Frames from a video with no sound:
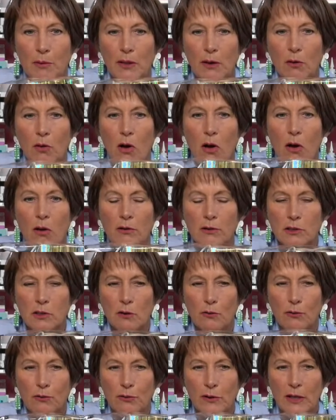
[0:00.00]
They'll
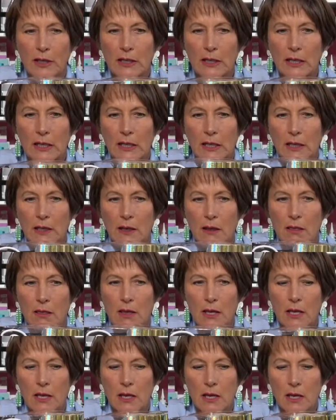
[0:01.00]
also fit in
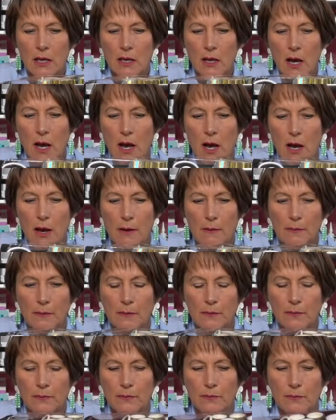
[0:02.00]
the,
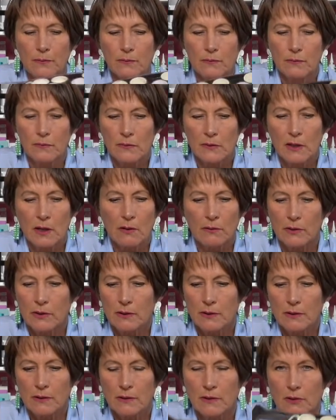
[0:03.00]
um, no,
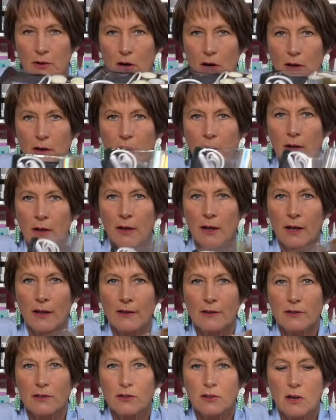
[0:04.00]
this isn't Dawn.
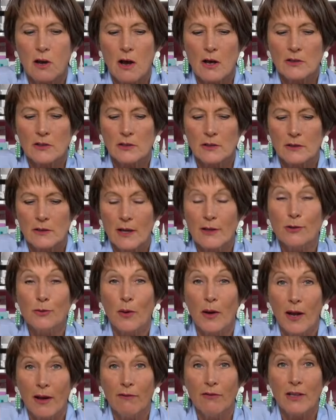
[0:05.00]
This is Kacha. That's
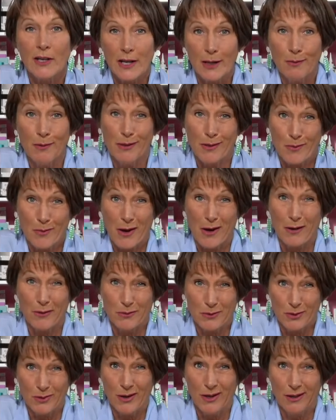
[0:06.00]
why I have the name at the
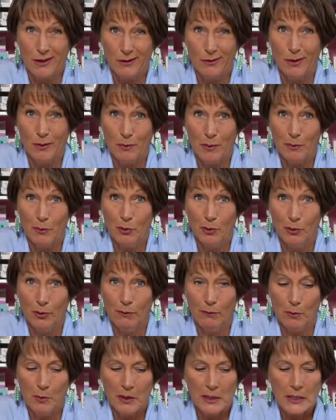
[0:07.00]
bottom so I can remember who
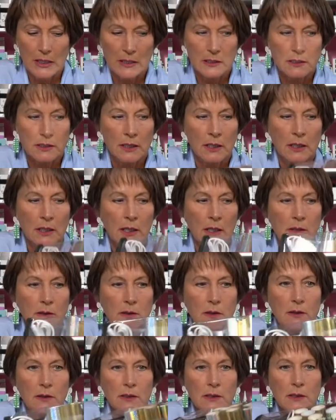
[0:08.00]
everybody is.
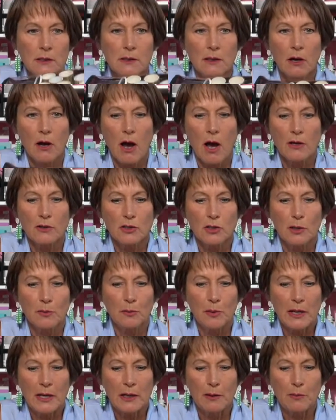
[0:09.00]
So this is the Kacha
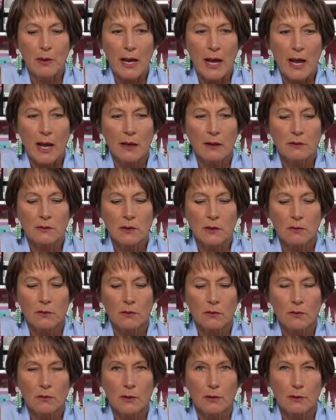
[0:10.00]
Buddy bag.
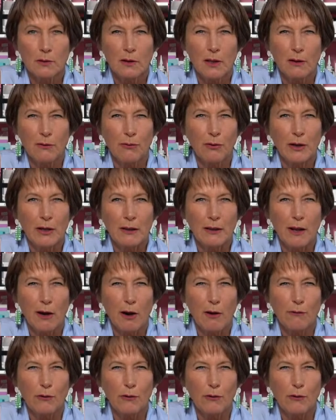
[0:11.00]
So the, they fit in there.